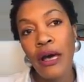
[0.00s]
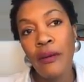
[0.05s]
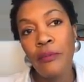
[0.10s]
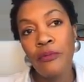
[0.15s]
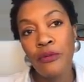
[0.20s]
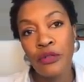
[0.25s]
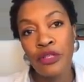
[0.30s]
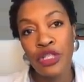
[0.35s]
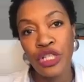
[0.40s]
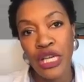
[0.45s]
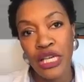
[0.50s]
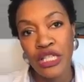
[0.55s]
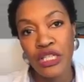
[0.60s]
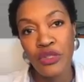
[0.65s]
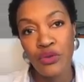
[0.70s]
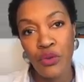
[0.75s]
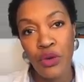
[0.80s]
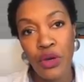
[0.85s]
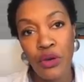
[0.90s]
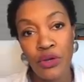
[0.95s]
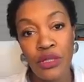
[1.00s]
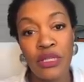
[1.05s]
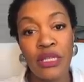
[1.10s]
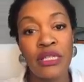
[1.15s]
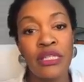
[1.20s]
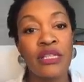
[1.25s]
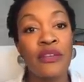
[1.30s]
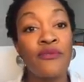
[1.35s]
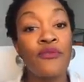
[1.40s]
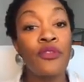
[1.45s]
progesterone
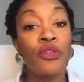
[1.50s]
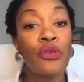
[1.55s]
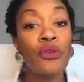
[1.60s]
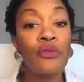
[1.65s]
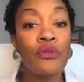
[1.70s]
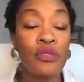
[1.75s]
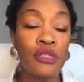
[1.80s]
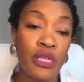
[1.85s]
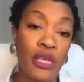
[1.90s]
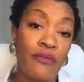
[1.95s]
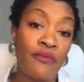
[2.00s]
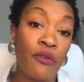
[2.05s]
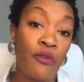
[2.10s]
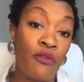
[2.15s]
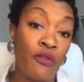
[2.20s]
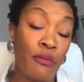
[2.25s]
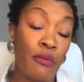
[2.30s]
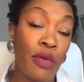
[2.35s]
is if you suffer from